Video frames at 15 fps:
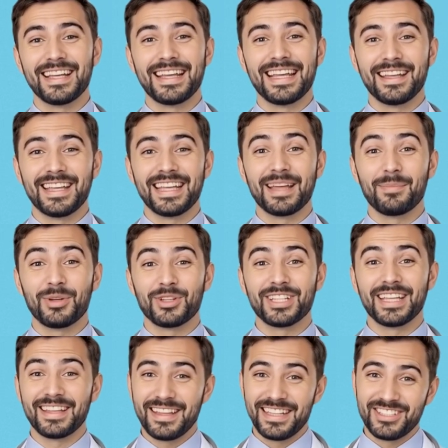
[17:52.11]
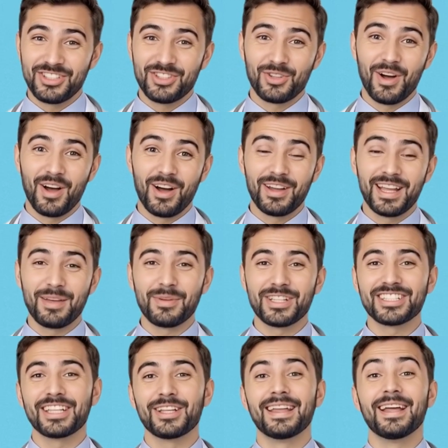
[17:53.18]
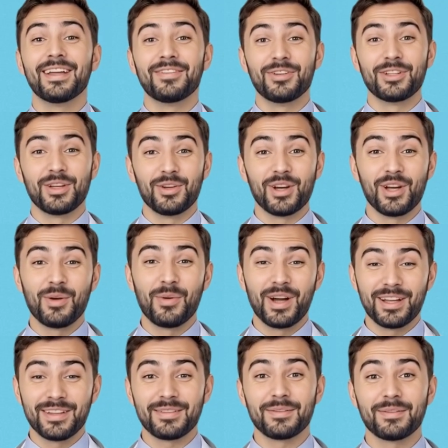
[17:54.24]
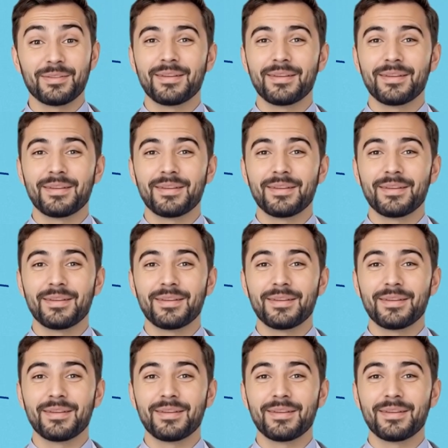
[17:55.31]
that can keep your kidneys strong and resilient for the long run.